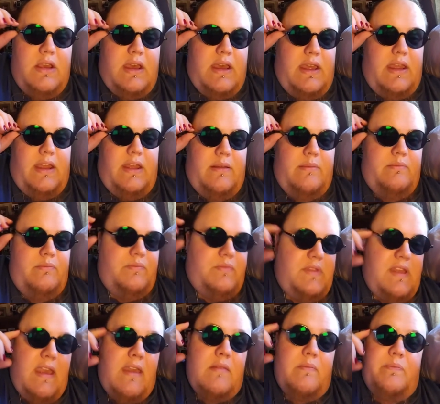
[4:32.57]
Um,
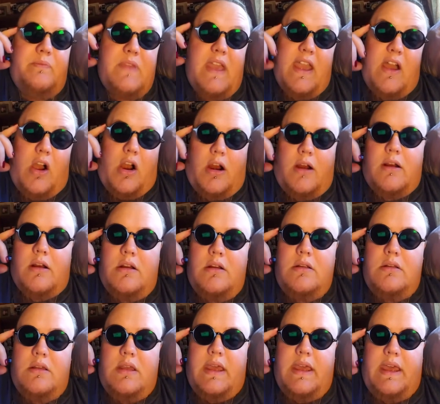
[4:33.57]
they they
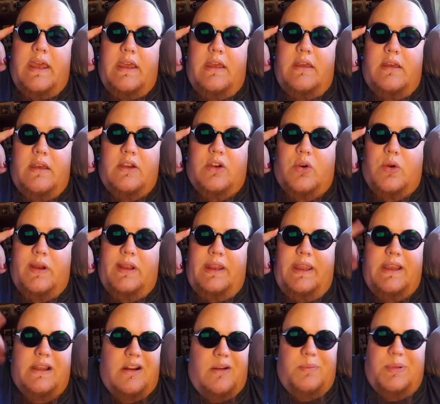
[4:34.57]
are uh,
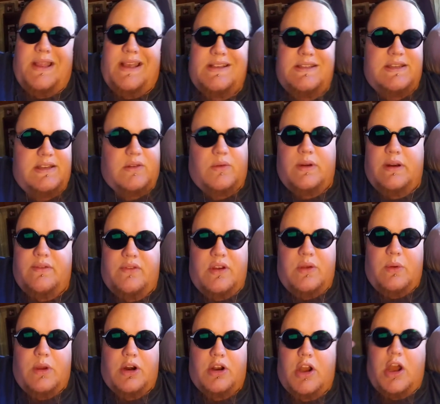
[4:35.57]
acrylic or plastic, whatever
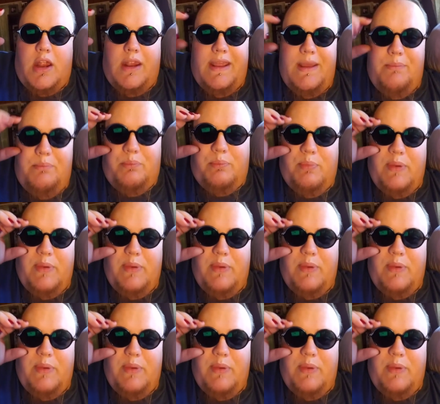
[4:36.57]
you want to call it,